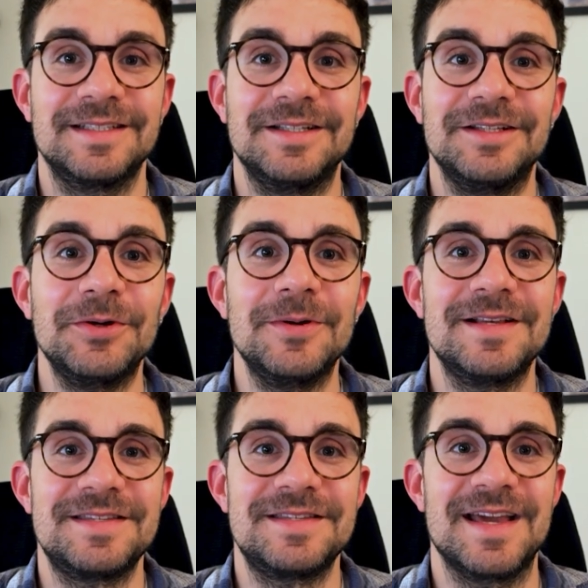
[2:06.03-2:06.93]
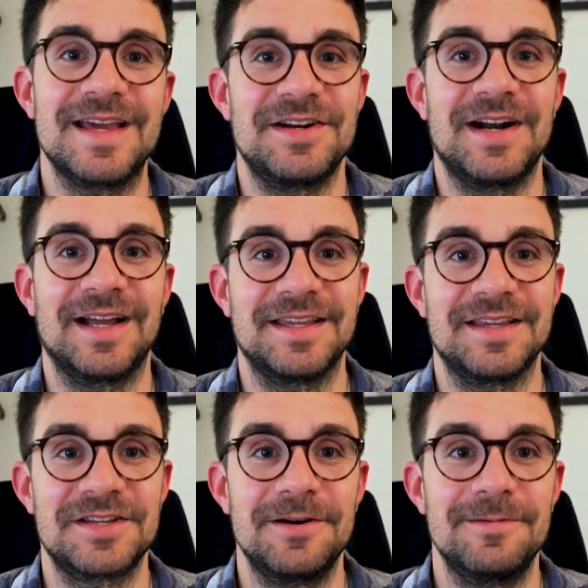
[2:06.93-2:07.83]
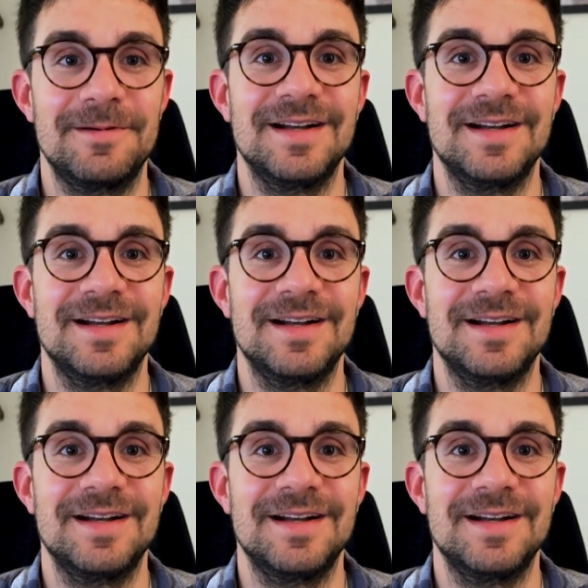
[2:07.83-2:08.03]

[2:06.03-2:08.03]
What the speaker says: you will see SEO Ranking server